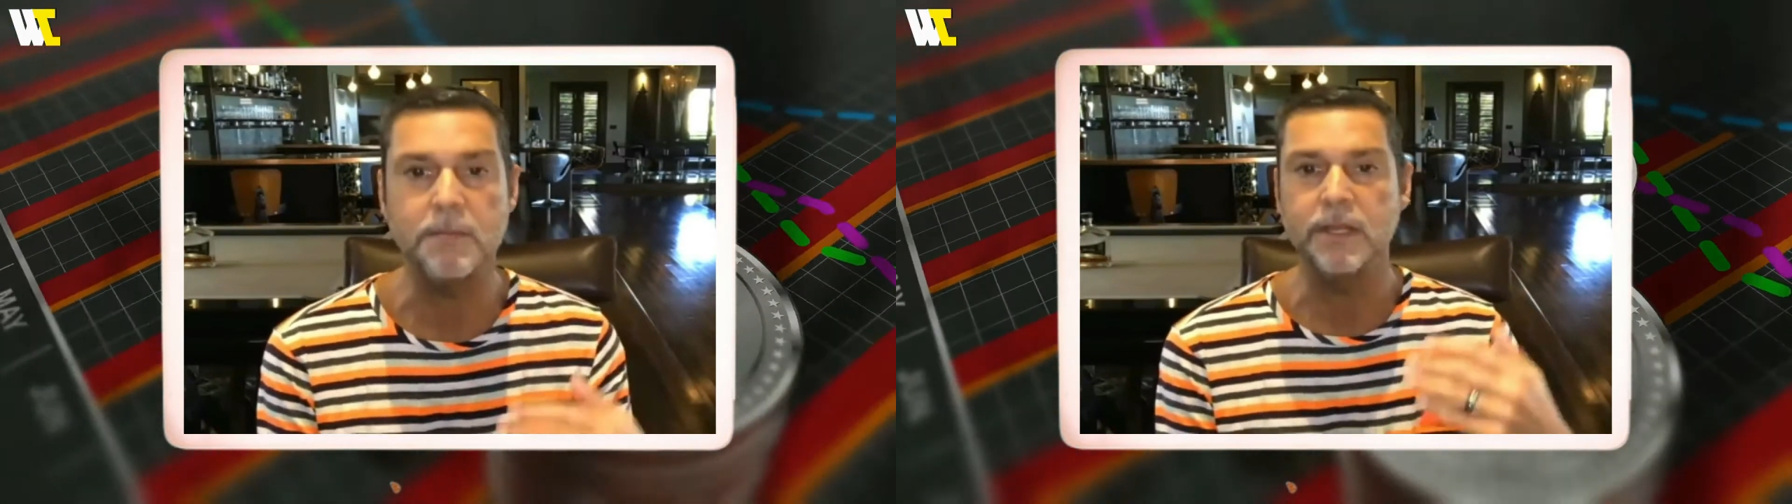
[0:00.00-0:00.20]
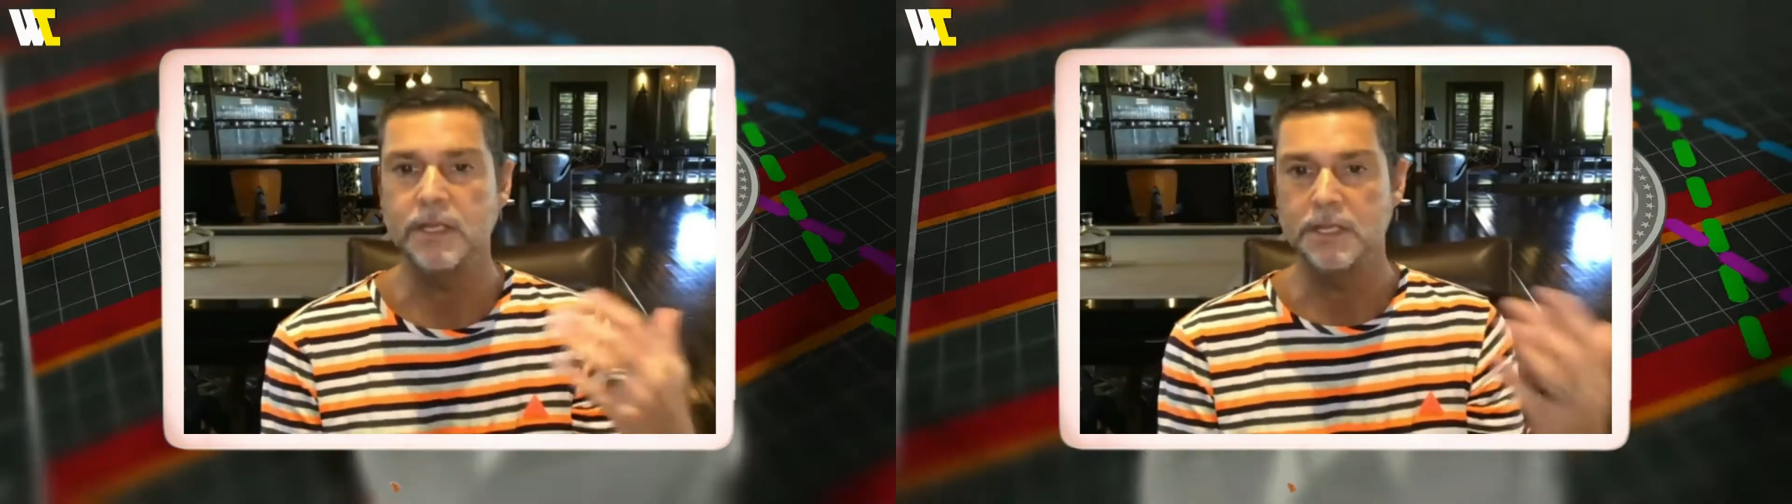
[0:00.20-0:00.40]

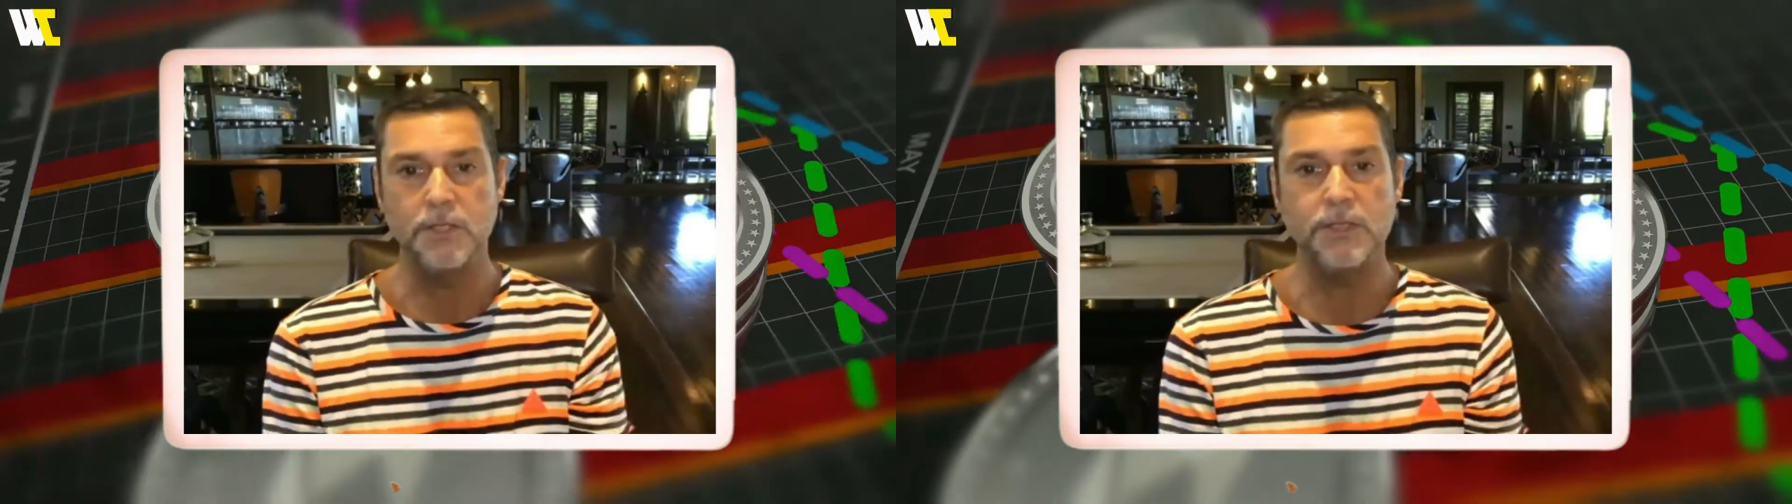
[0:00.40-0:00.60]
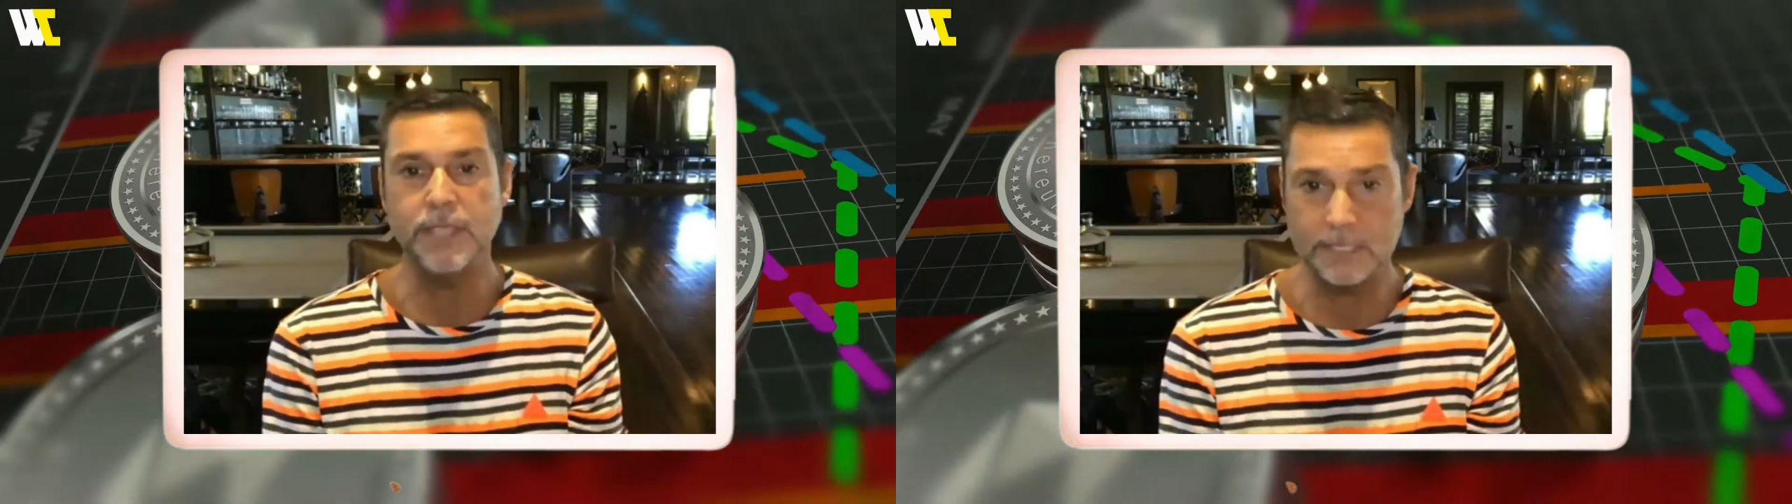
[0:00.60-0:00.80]
and
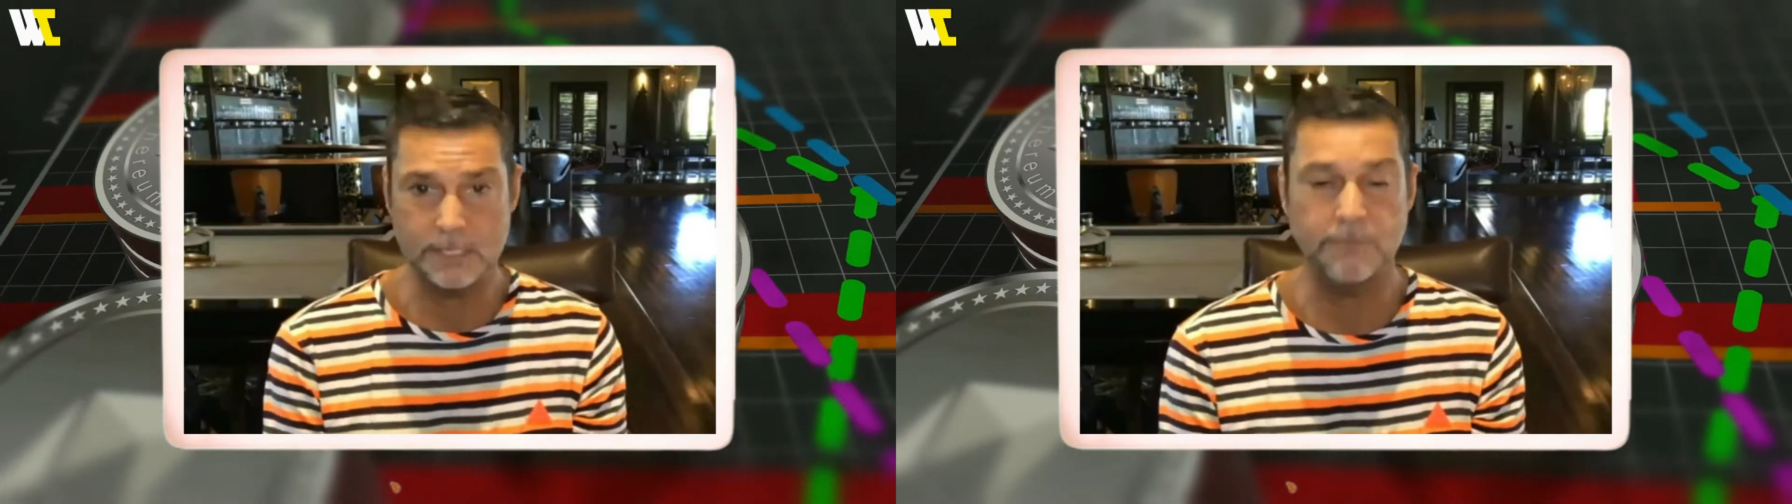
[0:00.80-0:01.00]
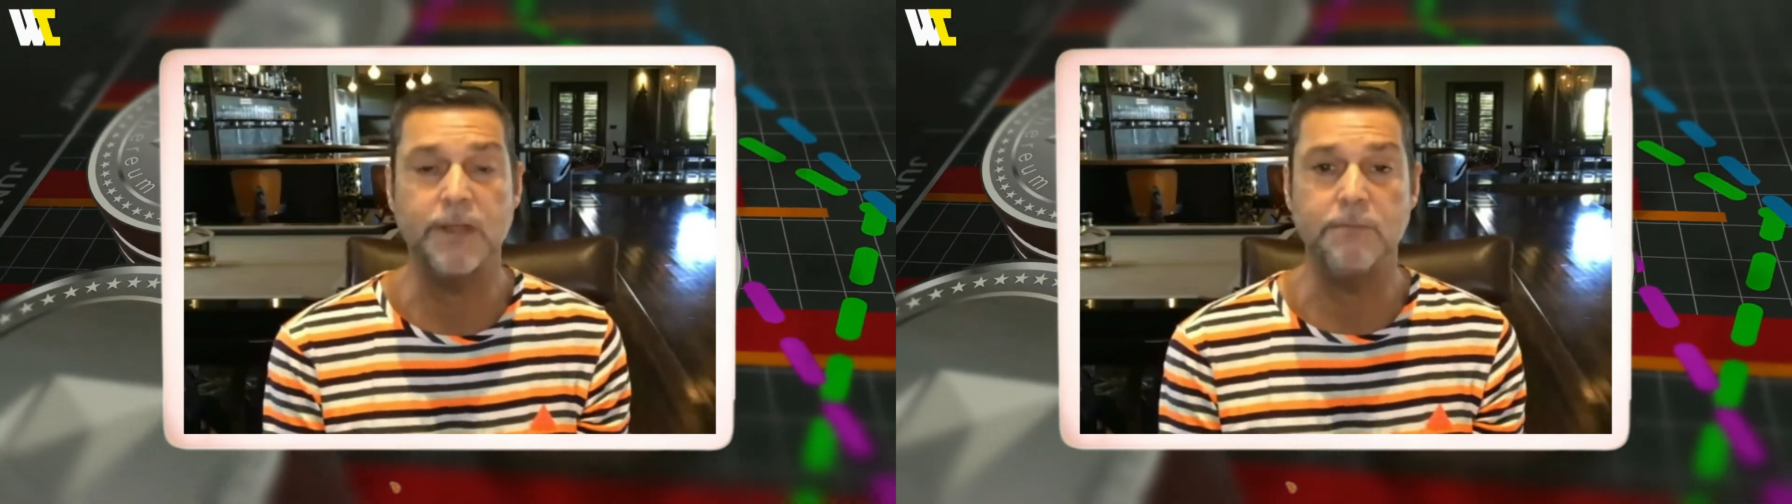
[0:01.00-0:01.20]
you can get yourself in